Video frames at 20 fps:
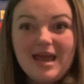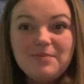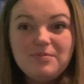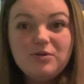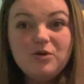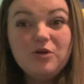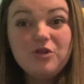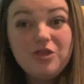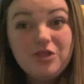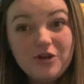
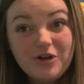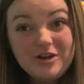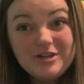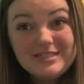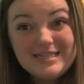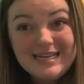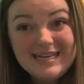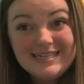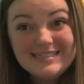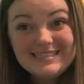April
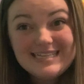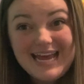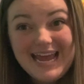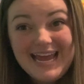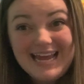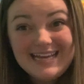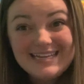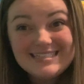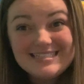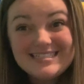13
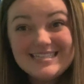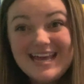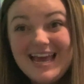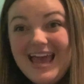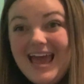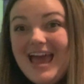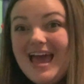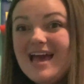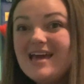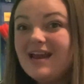days.
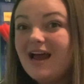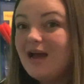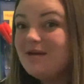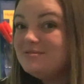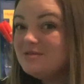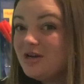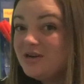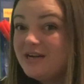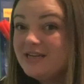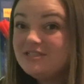And I'm
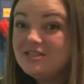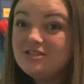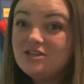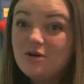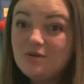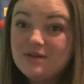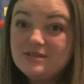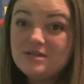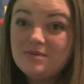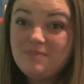starting to
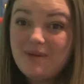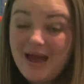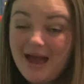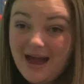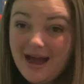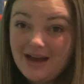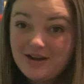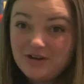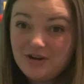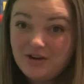notice a
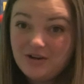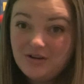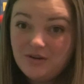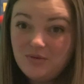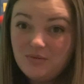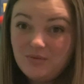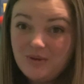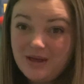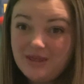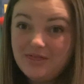pattern
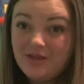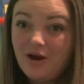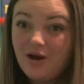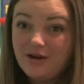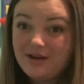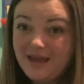with our